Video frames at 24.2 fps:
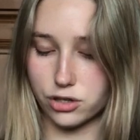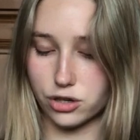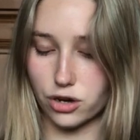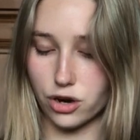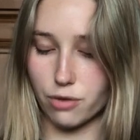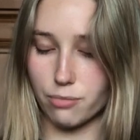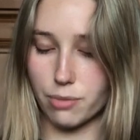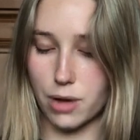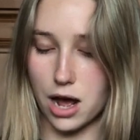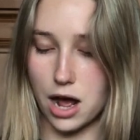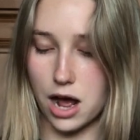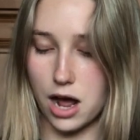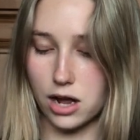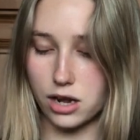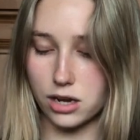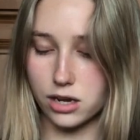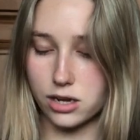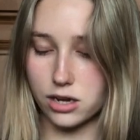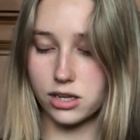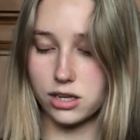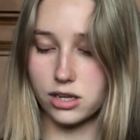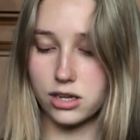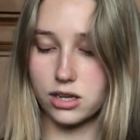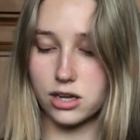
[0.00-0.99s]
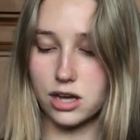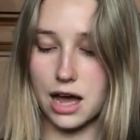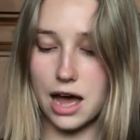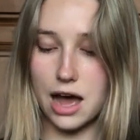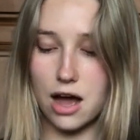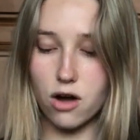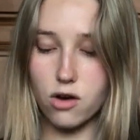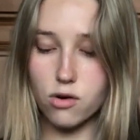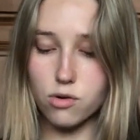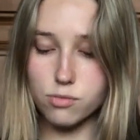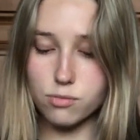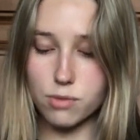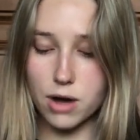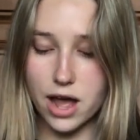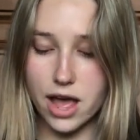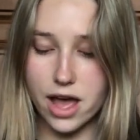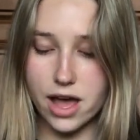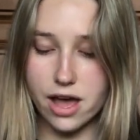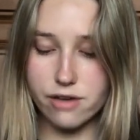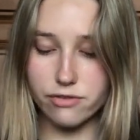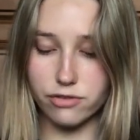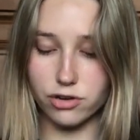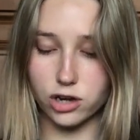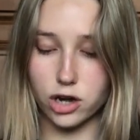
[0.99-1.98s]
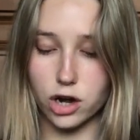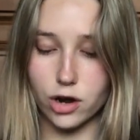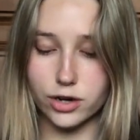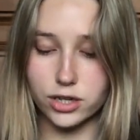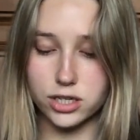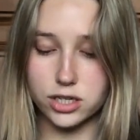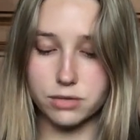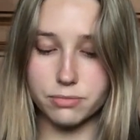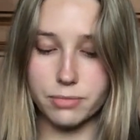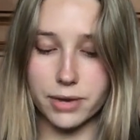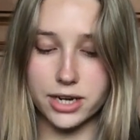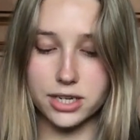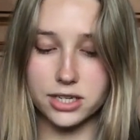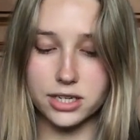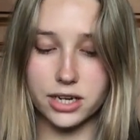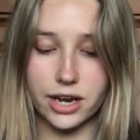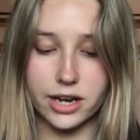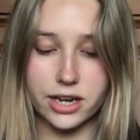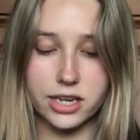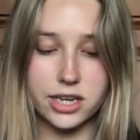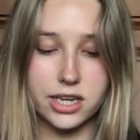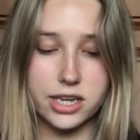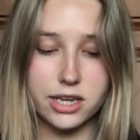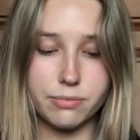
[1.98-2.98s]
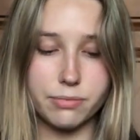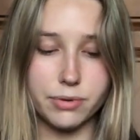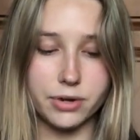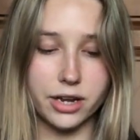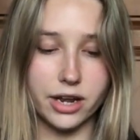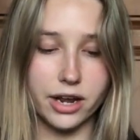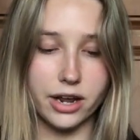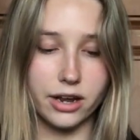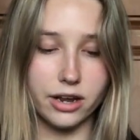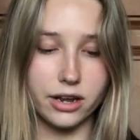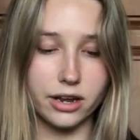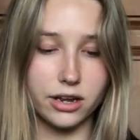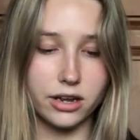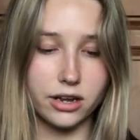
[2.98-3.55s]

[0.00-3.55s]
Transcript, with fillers: go back. How am I ever going to maintain keeping it